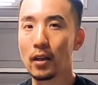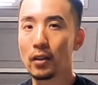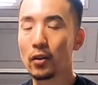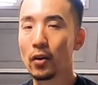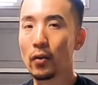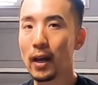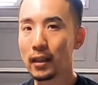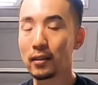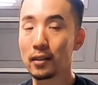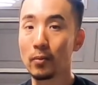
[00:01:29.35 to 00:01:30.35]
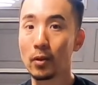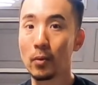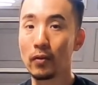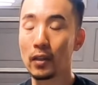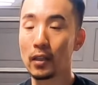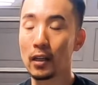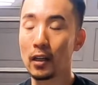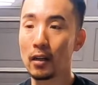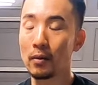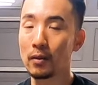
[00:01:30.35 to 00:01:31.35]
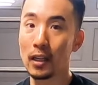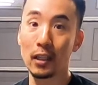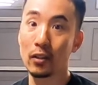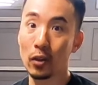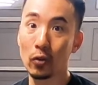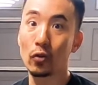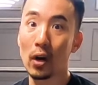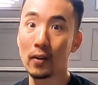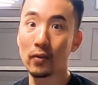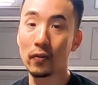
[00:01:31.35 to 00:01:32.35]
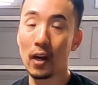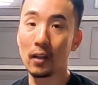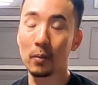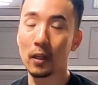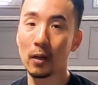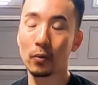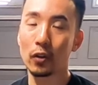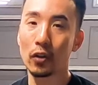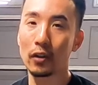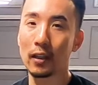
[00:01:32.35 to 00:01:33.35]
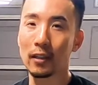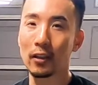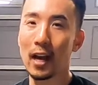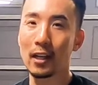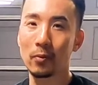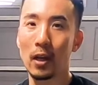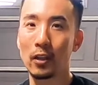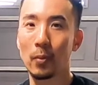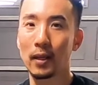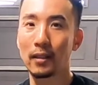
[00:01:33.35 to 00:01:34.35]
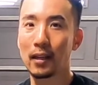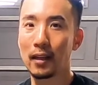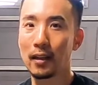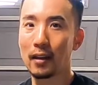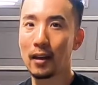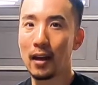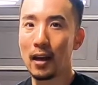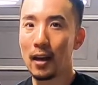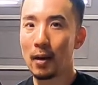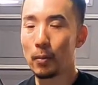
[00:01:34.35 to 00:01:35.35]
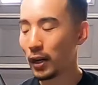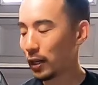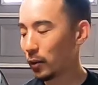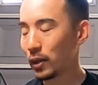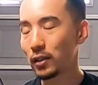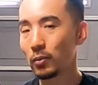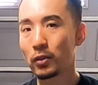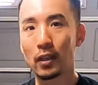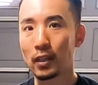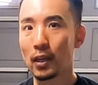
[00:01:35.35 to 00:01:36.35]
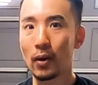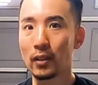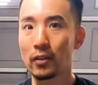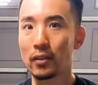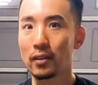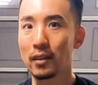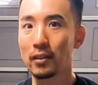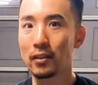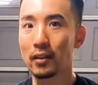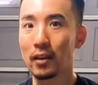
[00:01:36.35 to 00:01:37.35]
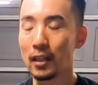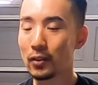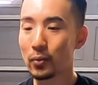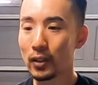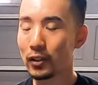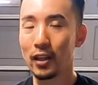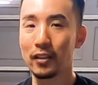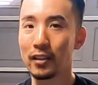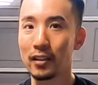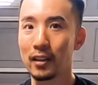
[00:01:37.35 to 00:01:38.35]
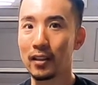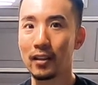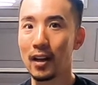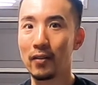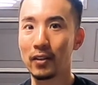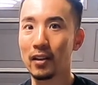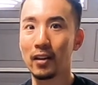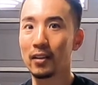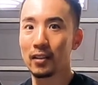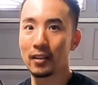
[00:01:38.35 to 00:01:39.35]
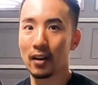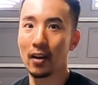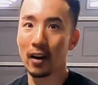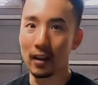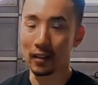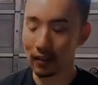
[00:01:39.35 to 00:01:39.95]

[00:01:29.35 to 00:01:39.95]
So that's a symptom of it. It still drives fine, but I'm sure that the gas mileage might take a hit. But anyways, I'm just gonna get right to the sensor. I just want to change it and have it done. All right.